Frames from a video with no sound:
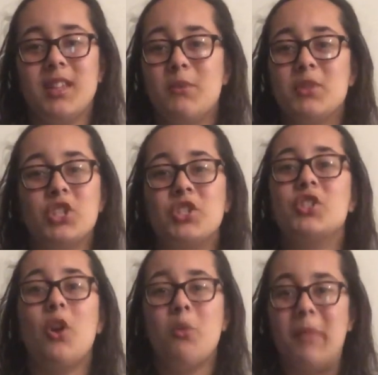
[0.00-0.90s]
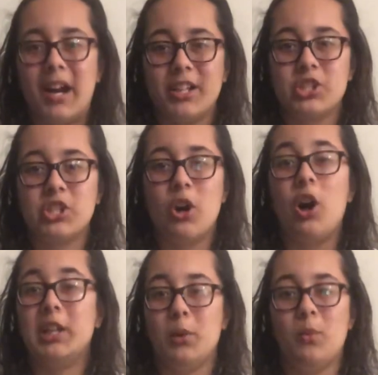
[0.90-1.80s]
was just so much
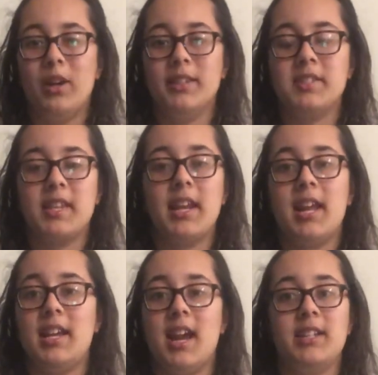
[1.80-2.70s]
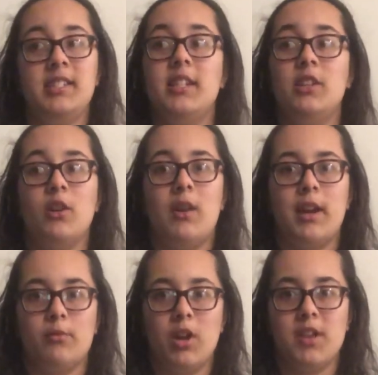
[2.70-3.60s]
all at once, and I didn't know how to
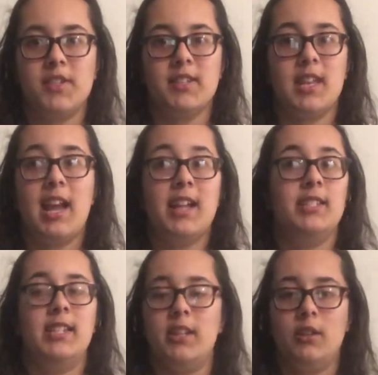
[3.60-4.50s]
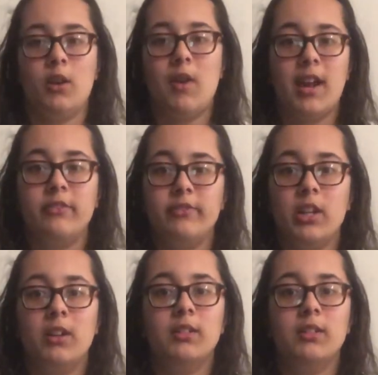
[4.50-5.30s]
process it. I didn't know how to feel.